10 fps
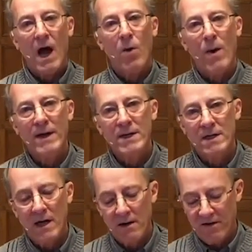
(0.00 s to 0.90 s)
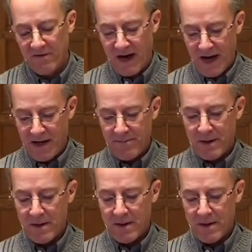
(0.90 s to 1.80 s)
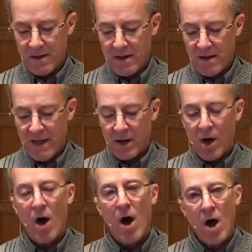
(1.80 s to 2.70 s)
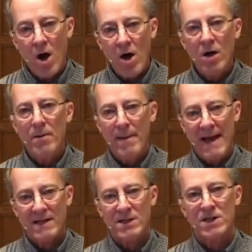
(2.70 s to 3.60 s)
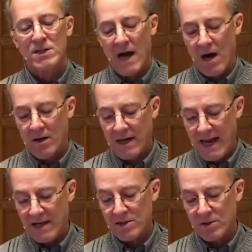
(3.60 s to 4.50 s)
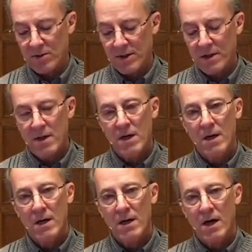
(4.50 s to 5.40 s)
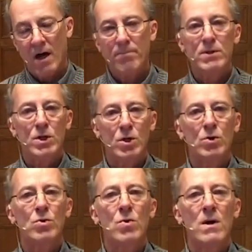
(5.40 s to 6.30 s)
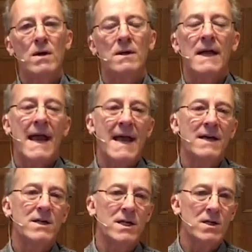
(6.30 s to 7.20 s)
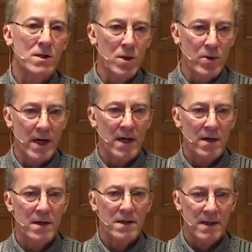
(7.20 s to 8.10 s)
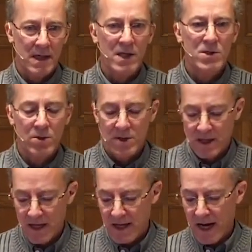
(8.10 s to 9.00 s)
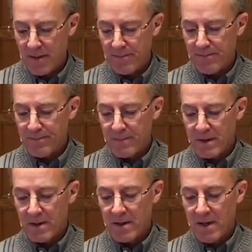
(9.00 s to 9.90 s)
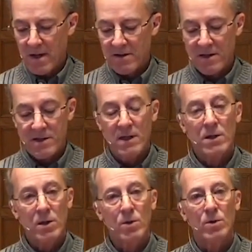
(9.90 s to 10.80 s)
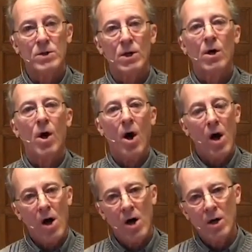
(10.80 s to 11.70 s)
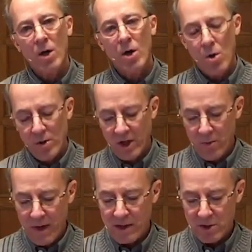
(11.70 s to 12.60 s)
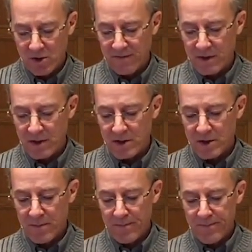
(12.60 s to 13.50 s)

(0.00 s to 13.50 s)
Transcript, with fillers: I want to clarify that all Masses are canceled up to and including Easter Sunday. This includes all Holy Week services.